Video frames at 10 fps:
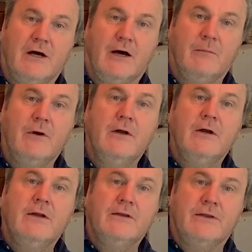up
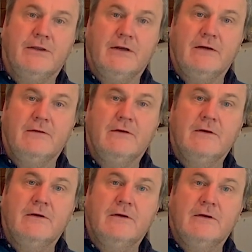the things
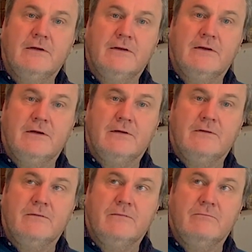
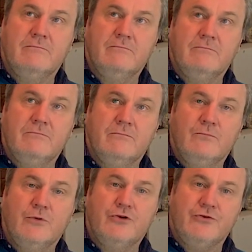that
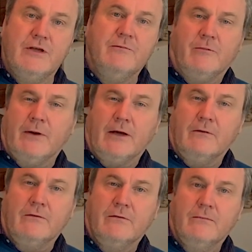were dreamed
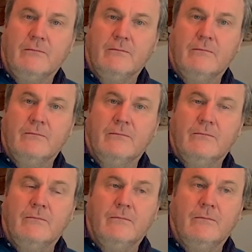about,
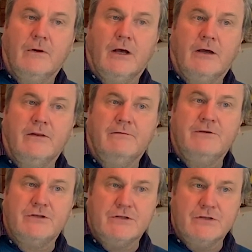the
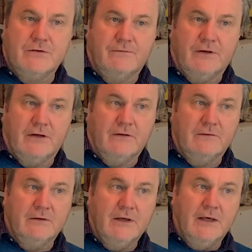visions of
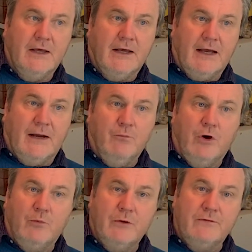things. And
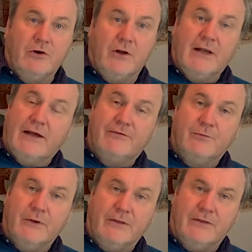what we've got
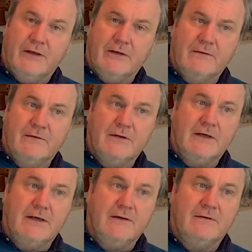left with this
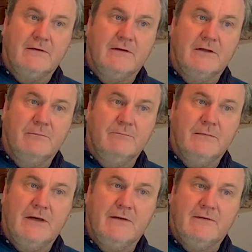is
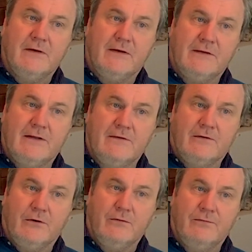a
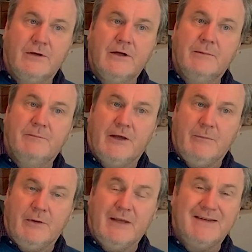sense of
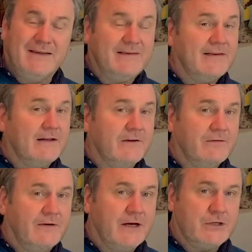maybe
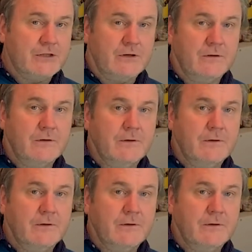dissatisfaction.